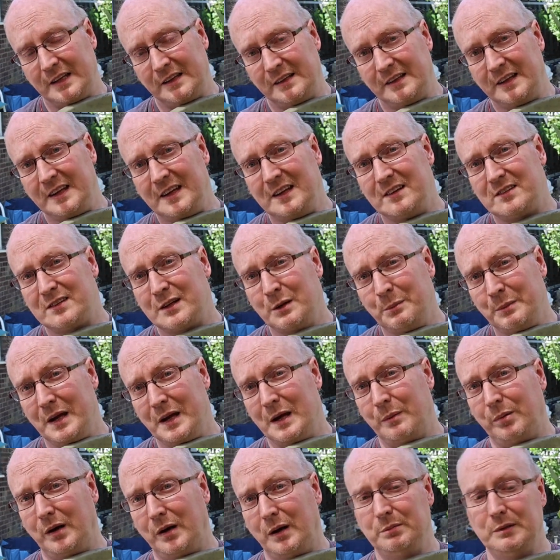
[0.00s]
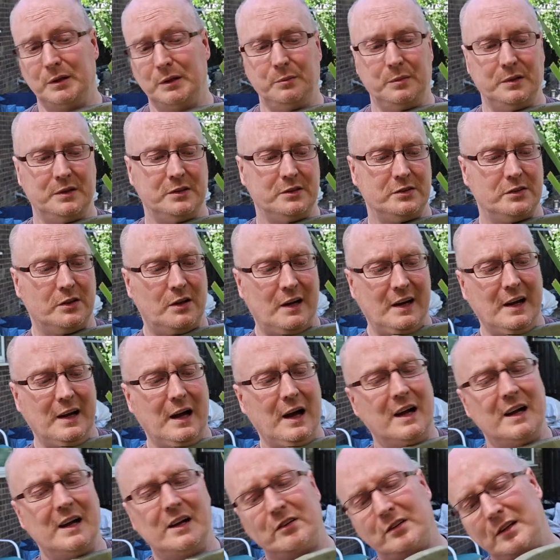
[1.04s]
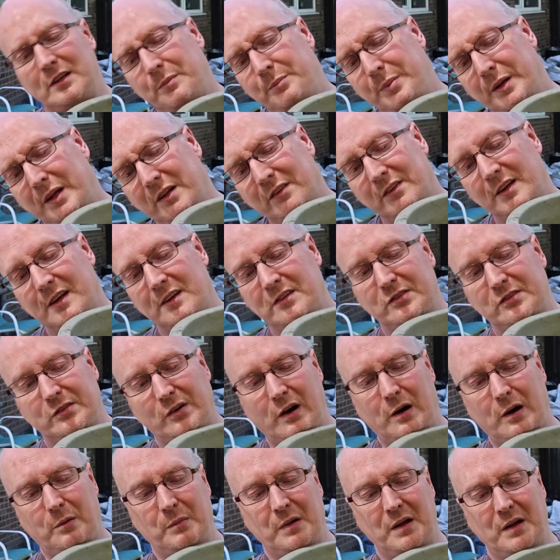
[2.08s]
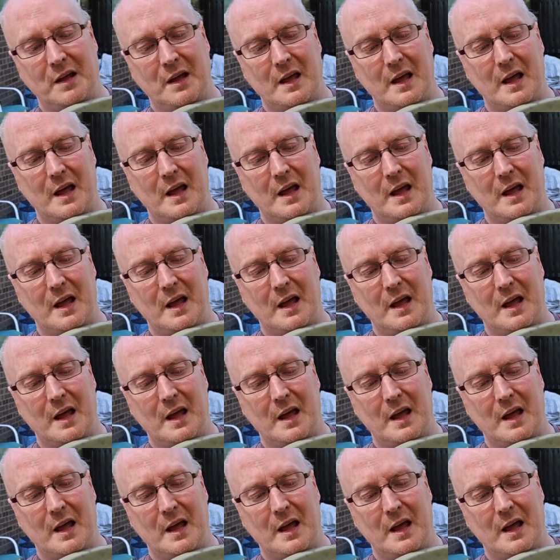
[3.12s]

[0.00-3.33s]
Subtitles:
these can be a problem. So I actually built this from